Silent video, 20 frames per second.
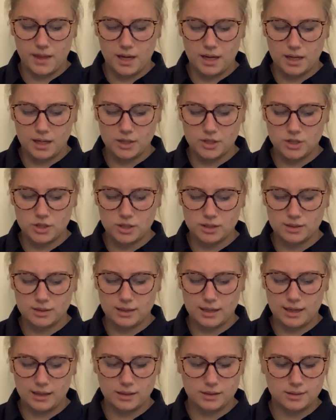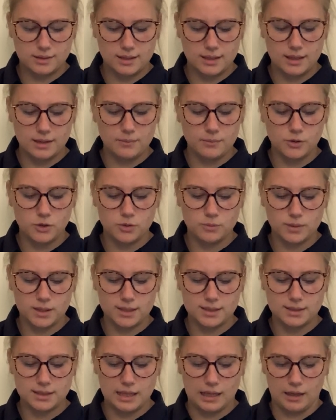I just like singing to
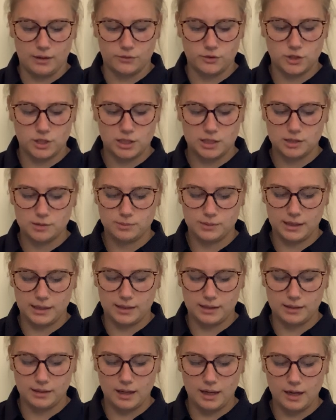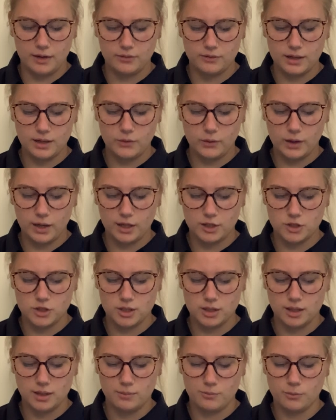myself, she explained. I've never
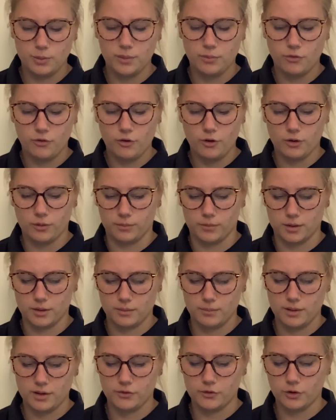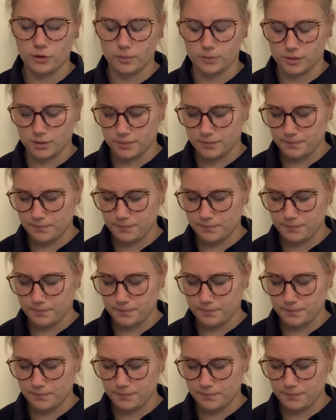actually performed.